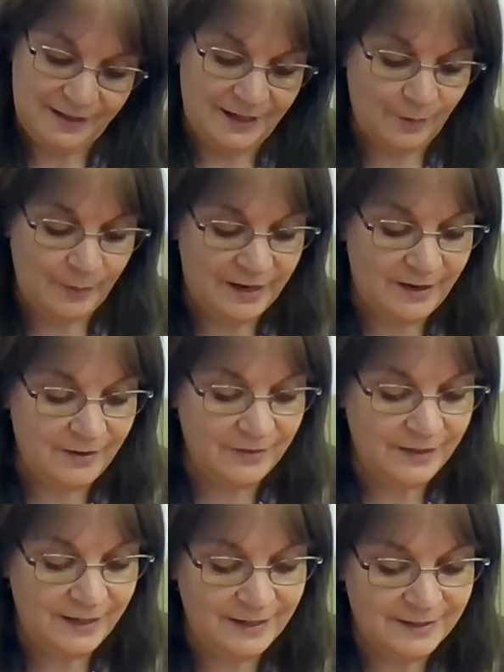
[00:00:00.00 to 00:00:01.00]
There we go.
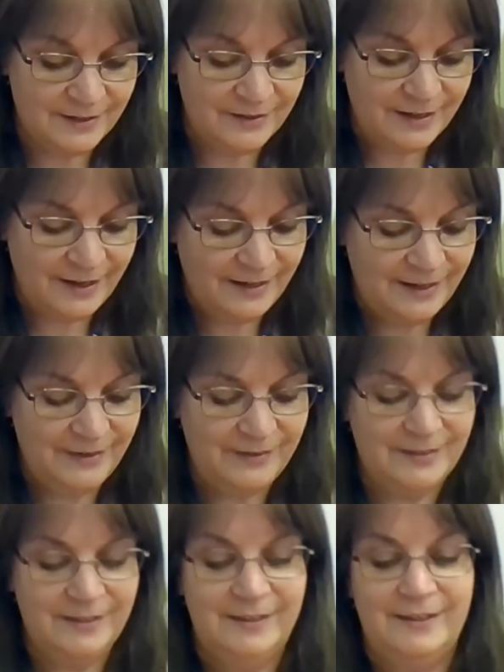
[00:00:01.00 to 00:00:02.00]
He's all cut out.
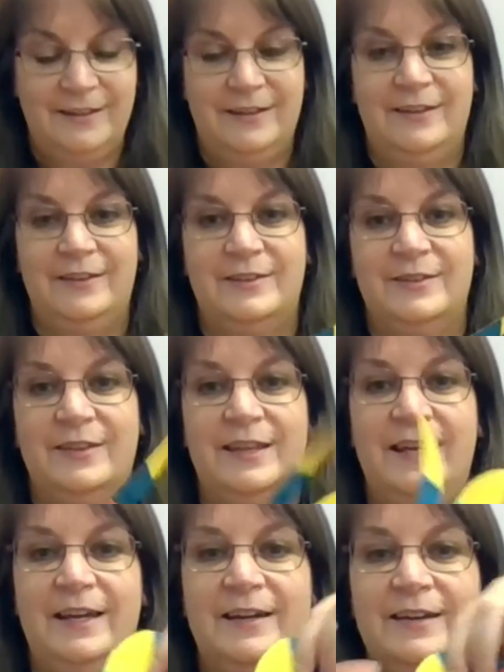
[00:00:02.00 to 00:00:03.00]
So
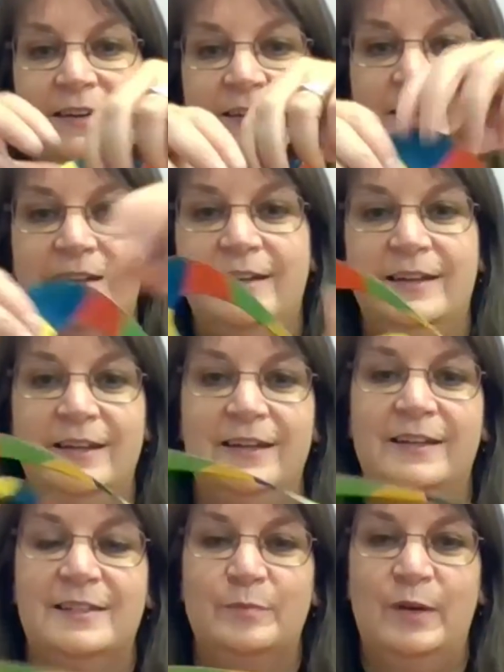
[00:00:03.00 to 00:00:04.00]
there
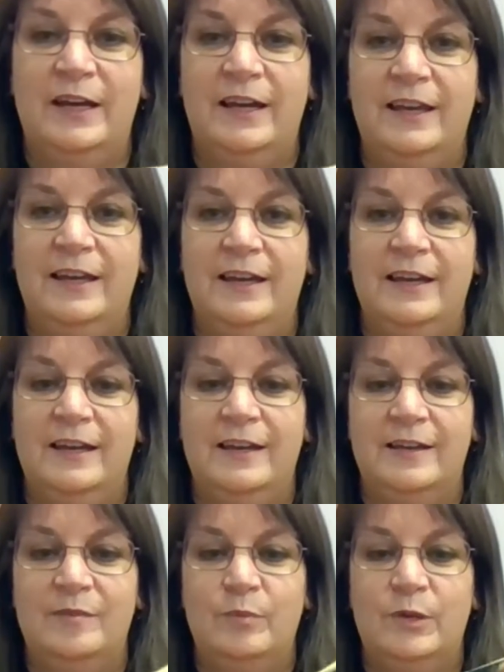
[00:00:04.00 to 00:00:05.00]
is my
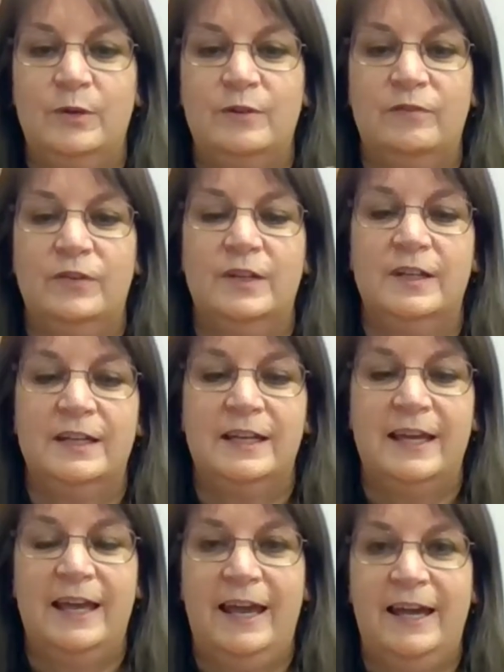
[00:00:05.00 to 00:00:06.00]
beautiful
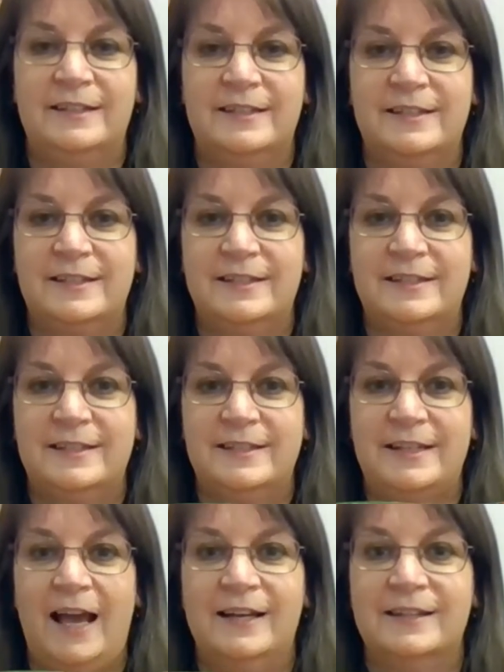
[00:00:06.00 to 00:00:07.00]

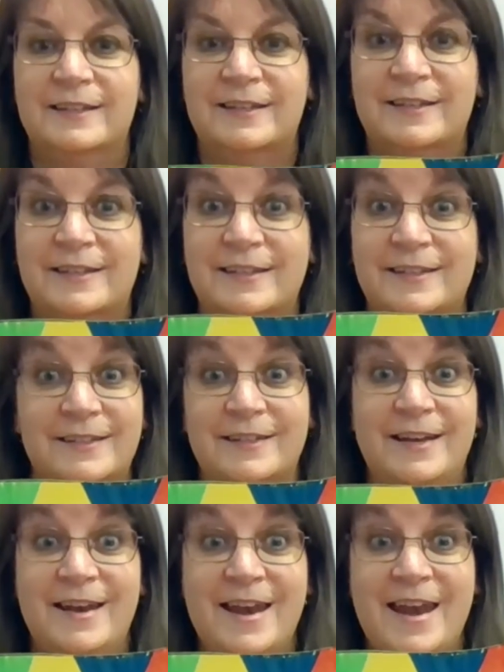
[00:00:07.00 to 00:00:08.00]
S
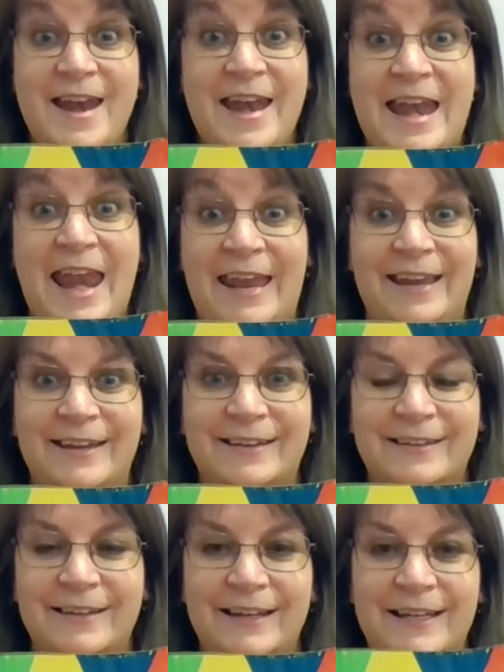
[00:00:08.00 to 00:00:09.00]
snake.
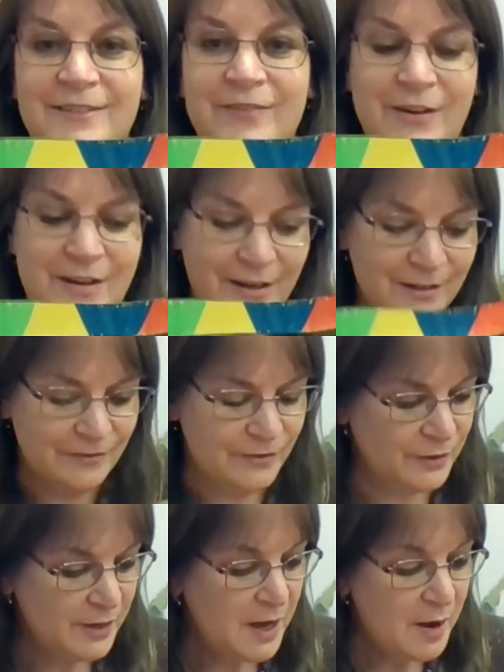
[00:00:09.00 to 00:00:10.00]
And he's very
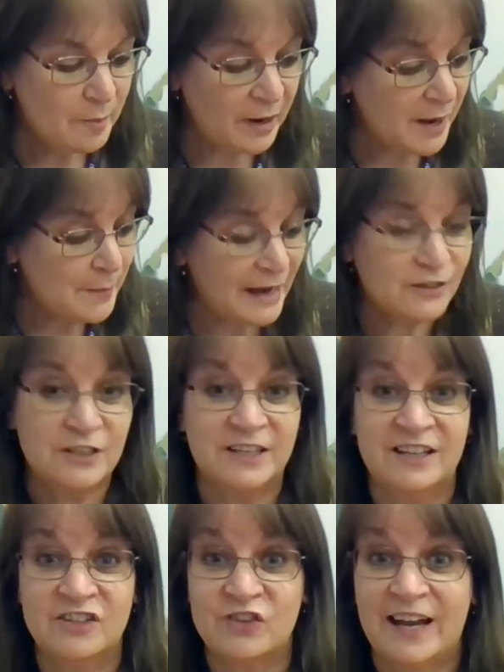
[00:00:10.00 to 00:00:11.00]
colorful. I'm actually
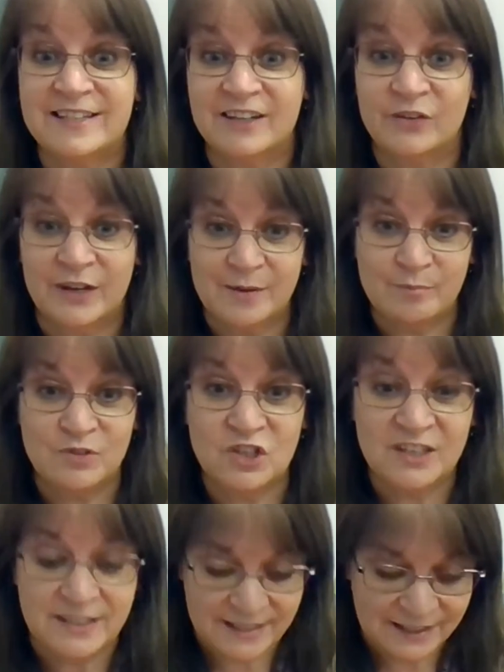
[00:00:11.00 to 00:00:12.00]
going to decorate him
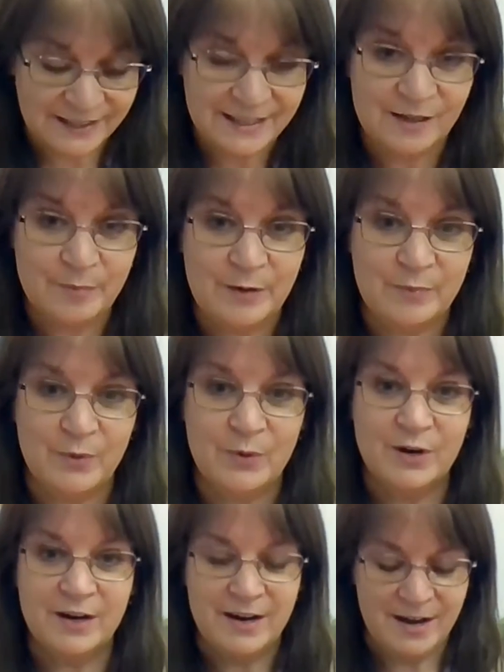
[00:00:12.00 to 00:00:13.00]
just a little bit
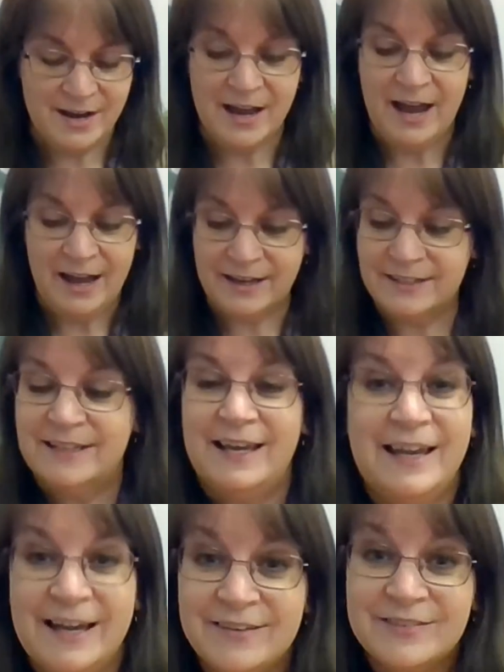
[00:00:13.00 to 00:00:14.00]
more because I
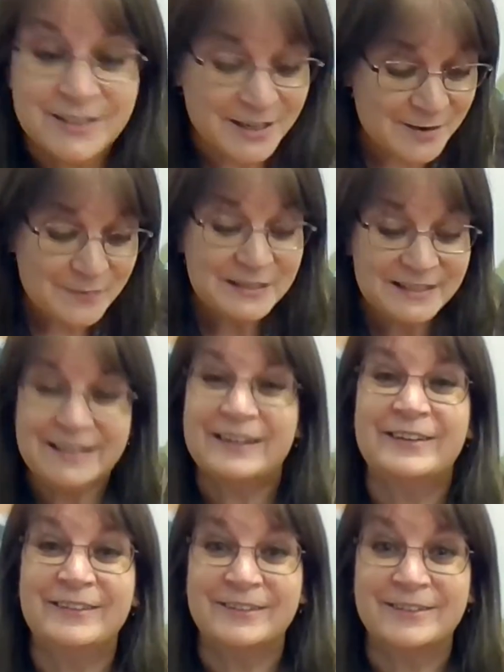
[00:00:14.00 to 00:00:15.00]
have some
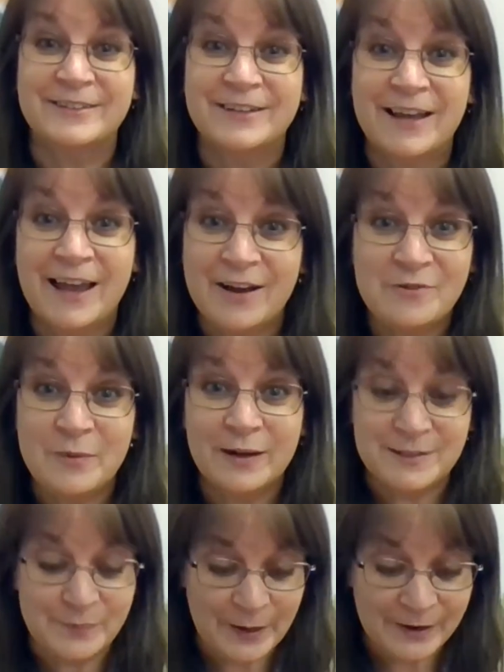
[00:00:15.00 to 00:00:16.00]
stickers. And
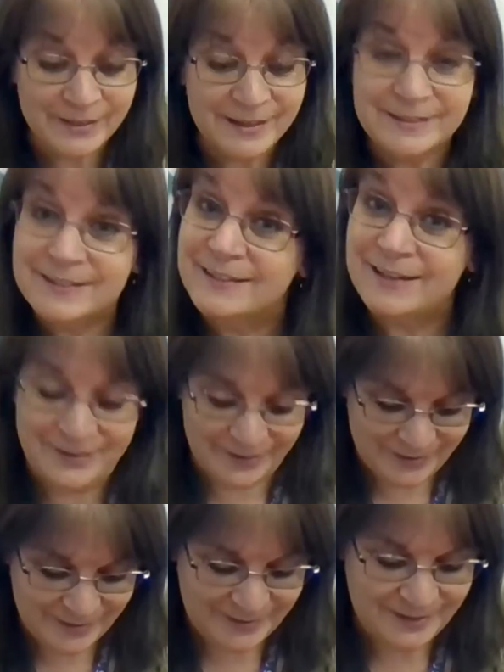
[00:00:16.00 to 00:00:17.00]
what's better than
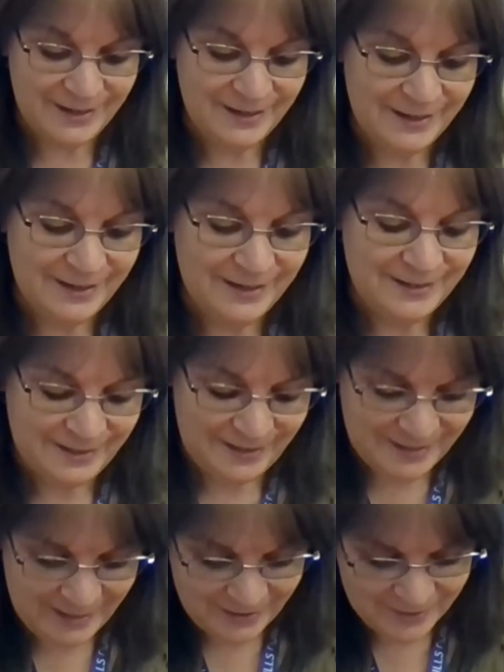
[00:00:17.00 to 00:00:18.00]
stickers to
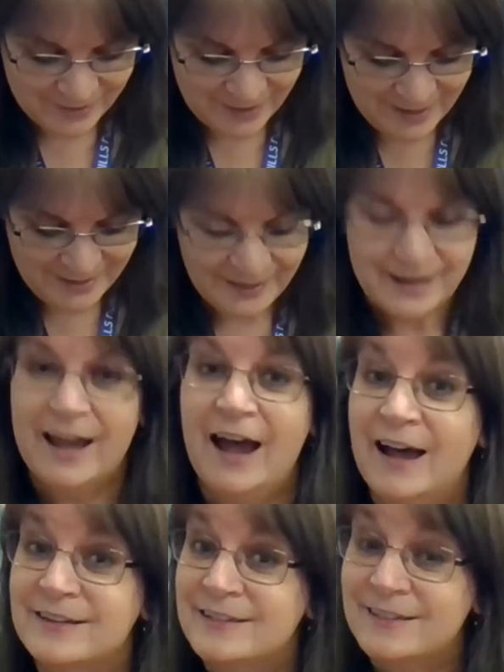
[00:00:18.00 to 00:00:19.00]
decorate
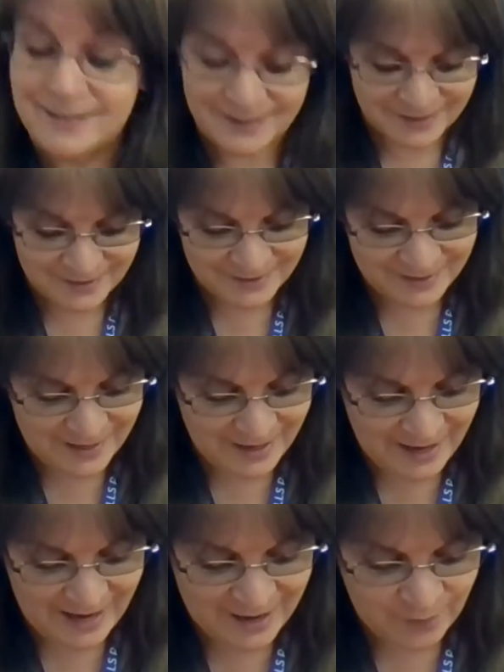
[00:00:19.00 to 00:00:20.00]
a
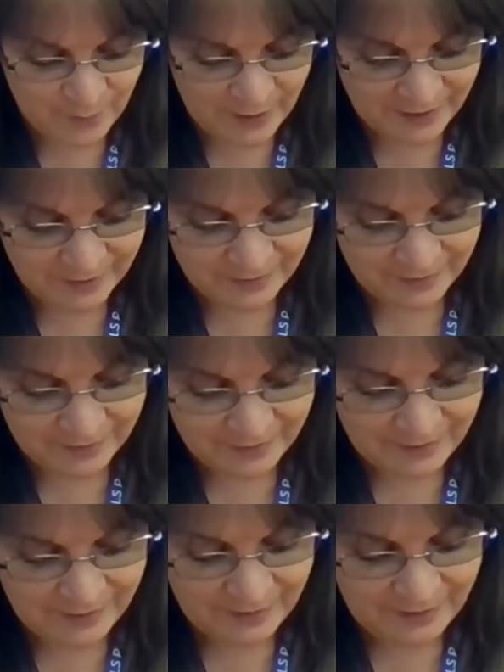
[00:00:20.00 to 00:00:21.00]
snake with?
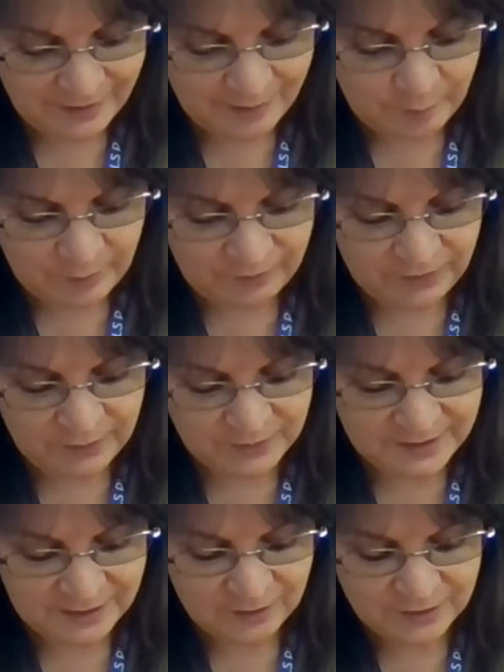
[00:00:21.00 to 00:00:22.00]
Put a few
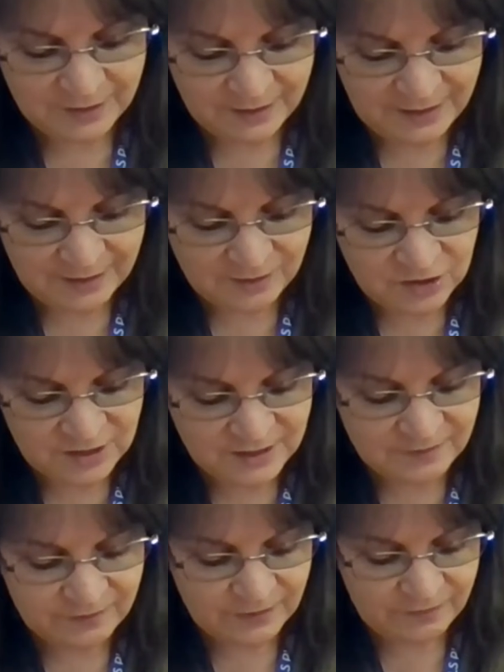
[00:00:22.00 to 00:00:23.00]
stickers on here
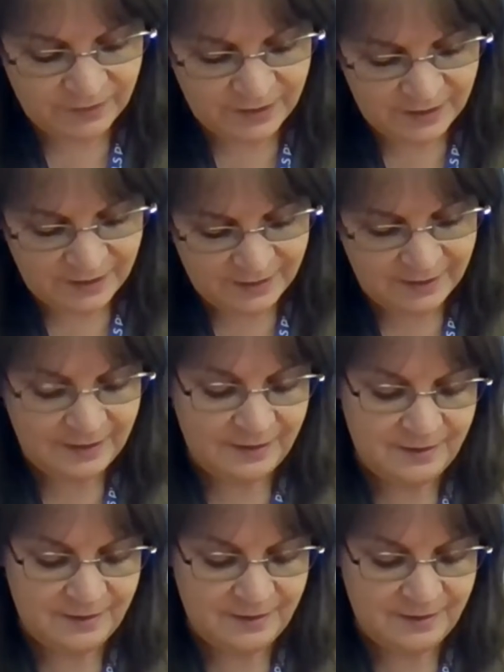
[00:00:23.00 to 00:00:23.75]
just for fun.